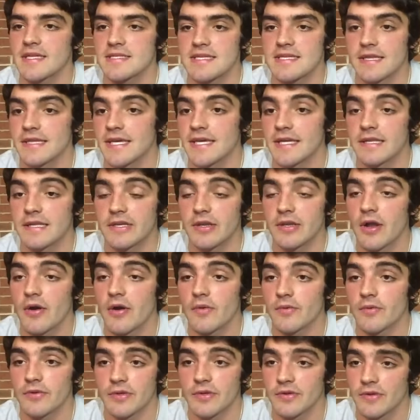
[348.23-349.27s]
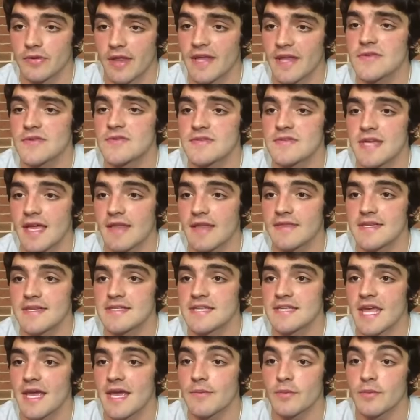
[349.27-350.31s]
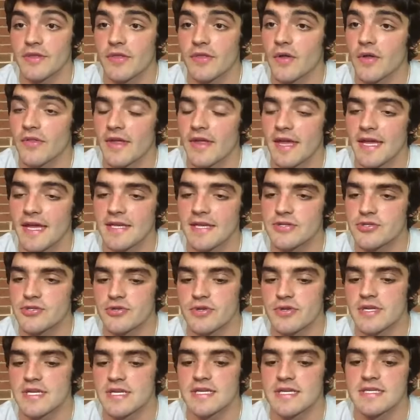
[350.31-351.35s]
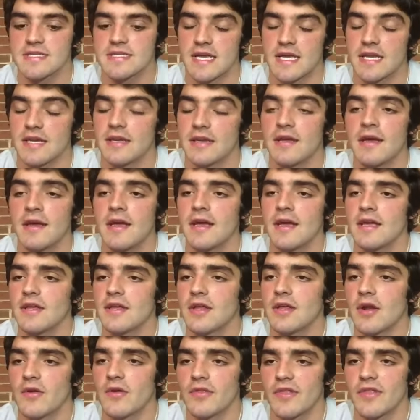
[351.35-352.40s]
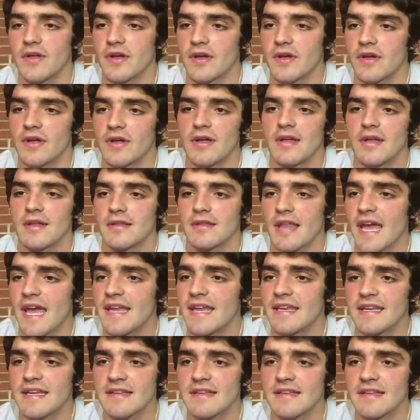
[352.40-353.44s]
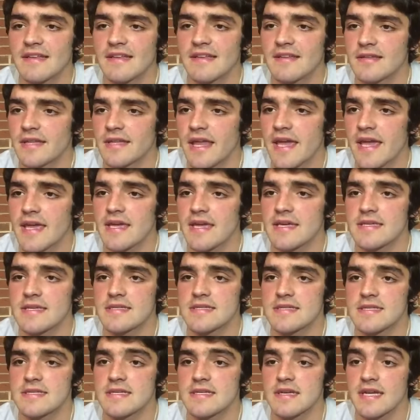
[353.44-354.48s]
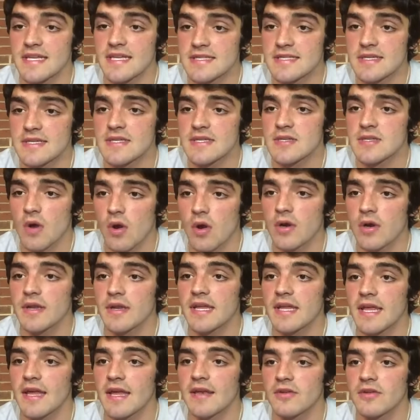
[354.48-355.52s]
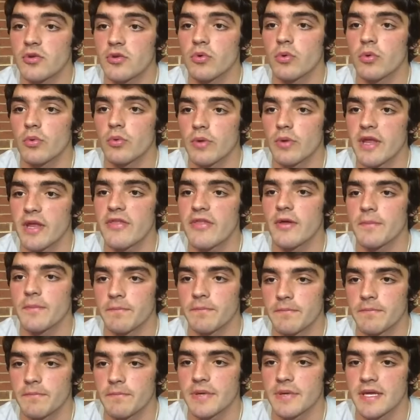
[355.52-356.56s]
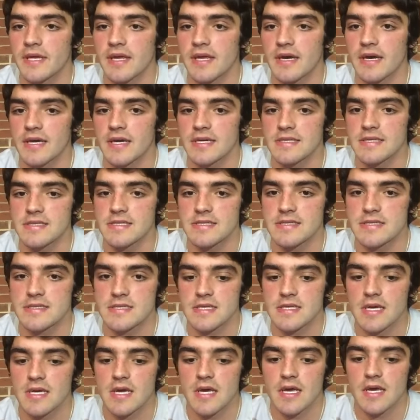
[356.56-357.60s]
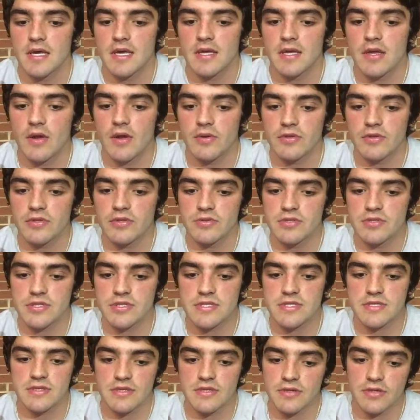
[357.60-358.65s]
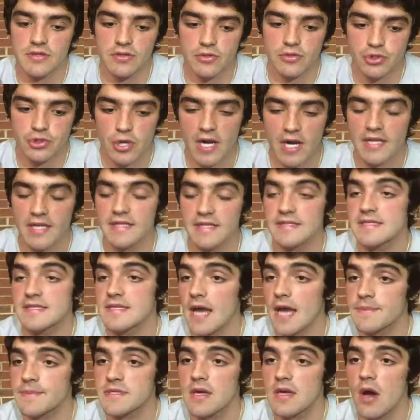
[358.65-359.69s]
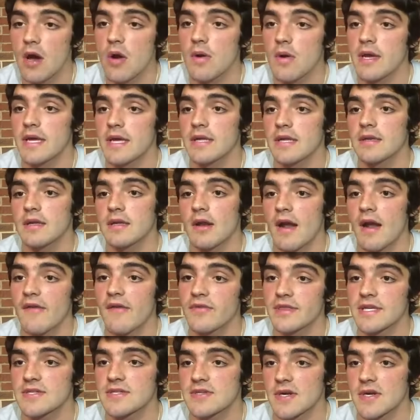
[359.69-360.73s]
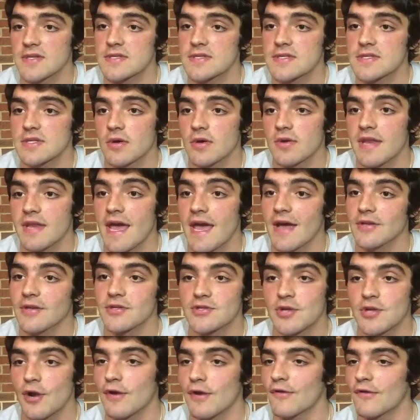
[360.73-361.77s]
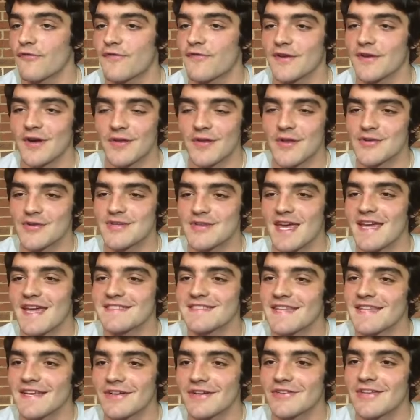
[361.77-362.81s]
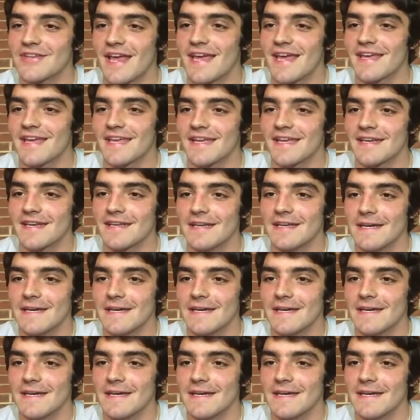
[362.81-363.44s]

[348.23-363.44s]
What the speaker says: And then, you know, like you said, this game with all the injuries and, you know, the lightning delays, it's hard to get into a rhythm because, you know, you just, adrenaline stops going, you know, everything starts to slow down. You're starting to feel those hits that you're taking.